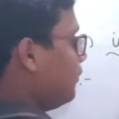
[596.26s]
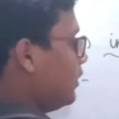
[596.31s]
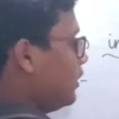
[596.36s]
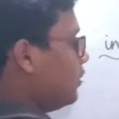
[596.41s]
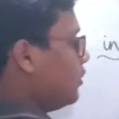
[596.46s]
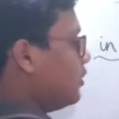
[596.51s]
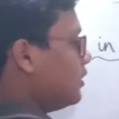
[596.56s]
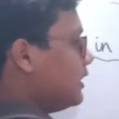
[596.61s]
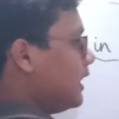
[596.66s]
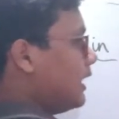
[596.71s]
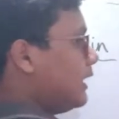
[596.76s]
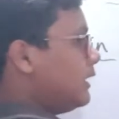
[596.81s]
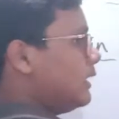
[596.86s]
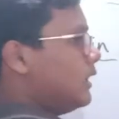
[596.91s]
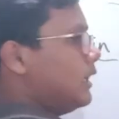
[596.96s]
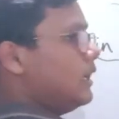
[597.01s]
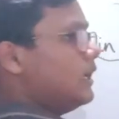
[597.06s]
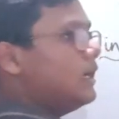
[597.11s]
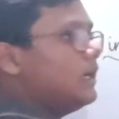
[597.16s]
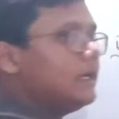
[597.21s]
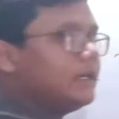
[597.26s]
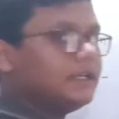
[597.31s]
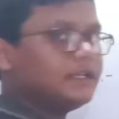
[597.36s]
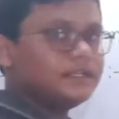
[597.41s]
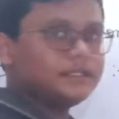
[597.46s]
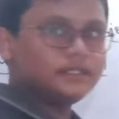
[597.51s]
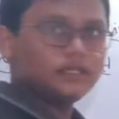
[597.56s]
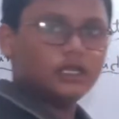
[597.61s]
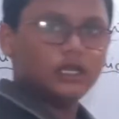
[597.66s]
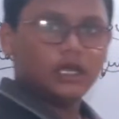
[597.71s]
know that it
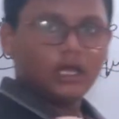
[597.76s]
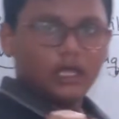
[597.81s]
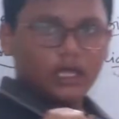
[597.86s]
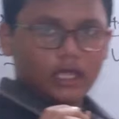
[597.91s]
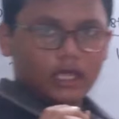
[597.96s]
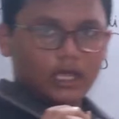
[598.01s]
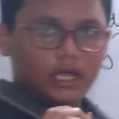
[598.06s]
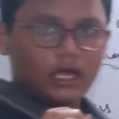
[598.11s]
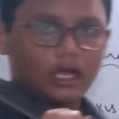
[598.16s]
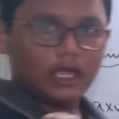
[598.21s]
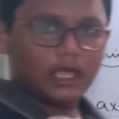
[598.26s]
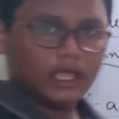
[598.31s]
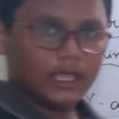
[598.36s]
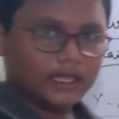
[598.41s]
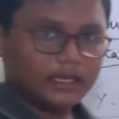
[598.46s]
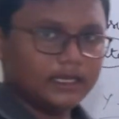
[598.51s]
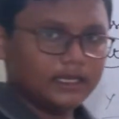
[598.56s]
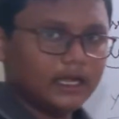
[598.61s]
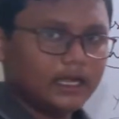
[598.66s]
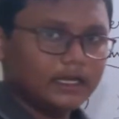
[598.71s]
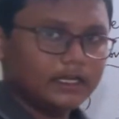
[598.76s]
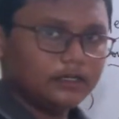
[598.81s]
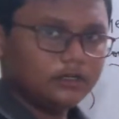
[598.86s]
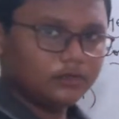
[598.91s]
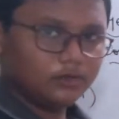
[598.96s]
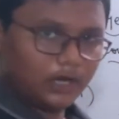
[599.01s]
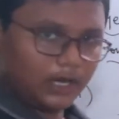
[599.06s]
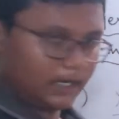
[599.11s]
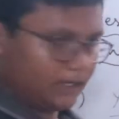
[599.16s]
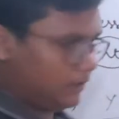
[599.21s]
is area
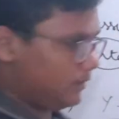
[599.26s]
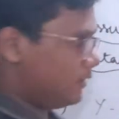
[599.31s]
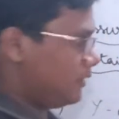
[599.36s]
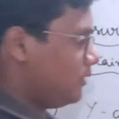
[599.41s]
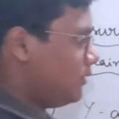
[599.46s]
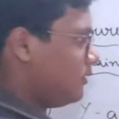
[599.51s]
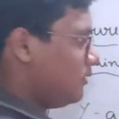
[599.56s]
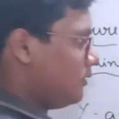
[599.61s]
into height.